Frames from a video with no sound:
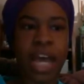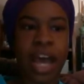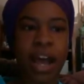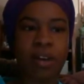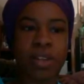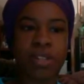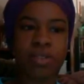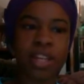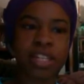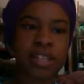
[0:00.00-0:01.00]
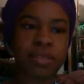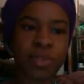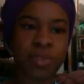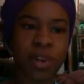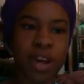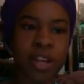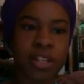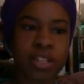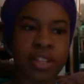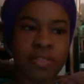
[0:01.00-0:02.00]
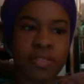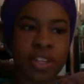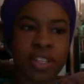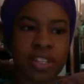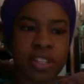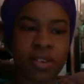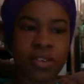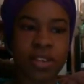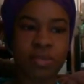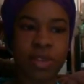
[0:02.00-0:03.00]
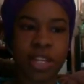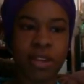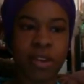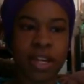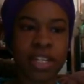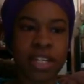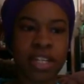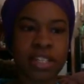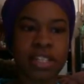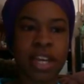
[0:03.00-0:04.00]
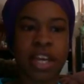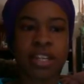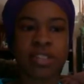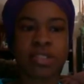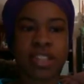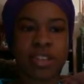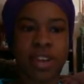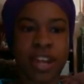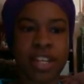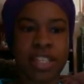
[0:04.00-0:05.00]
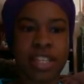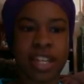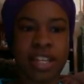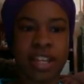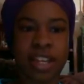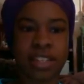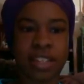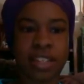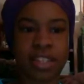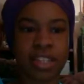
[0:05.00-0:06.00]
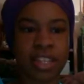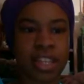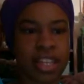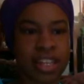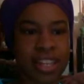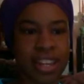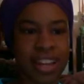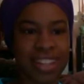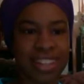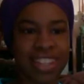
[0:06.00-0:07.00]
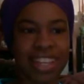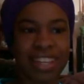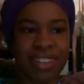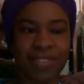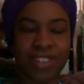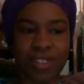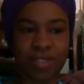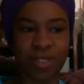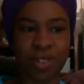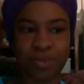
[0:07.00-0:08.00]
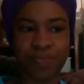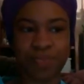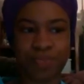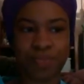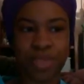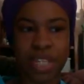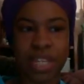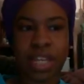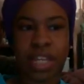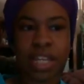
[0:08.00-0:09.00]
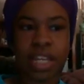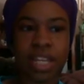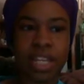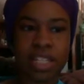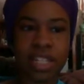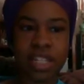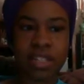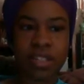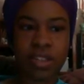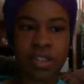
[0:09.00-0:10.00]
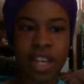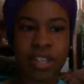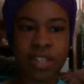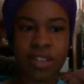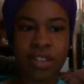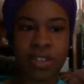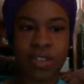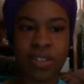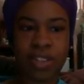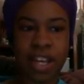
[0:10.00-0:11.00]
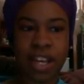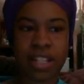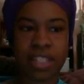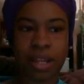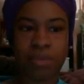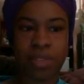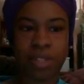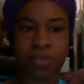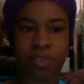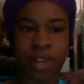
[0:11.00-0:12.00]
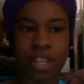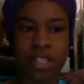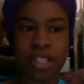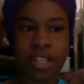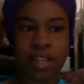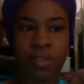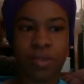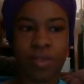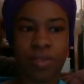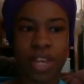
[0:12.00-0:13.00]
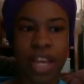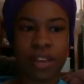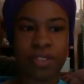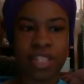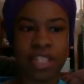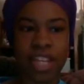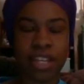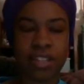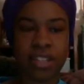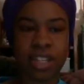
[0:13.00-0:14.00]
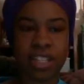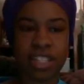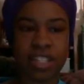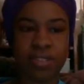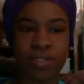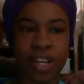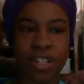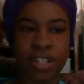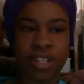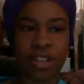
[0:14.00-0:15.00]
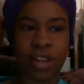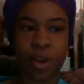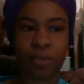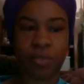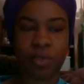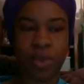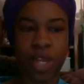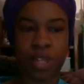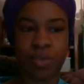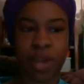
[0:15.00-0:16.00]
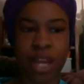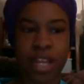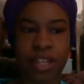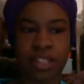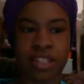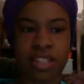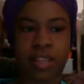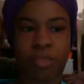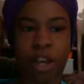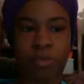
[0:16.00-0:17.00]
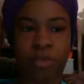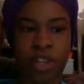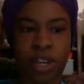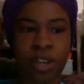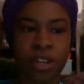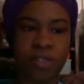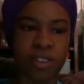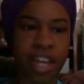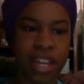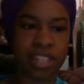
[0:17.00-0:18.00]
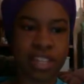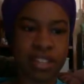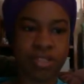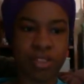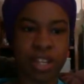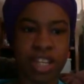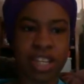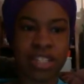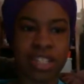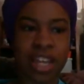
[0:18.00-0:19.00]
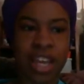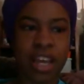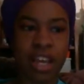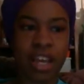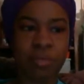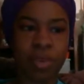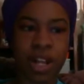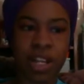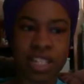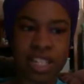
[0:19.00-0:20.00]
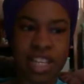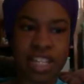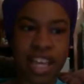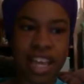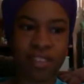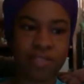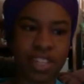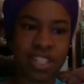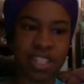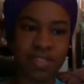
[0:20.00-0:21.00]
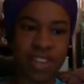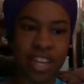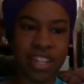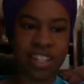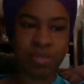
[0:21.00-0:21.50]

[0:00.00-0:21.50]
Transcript: How is race a mirage if it is so deeply ingrained in us to see race and not the individual? Isn't it too late to undo the concept of race when we have to take into consideration confirmation bias, the popularity of ancestry kits, and policies that have disadvantaged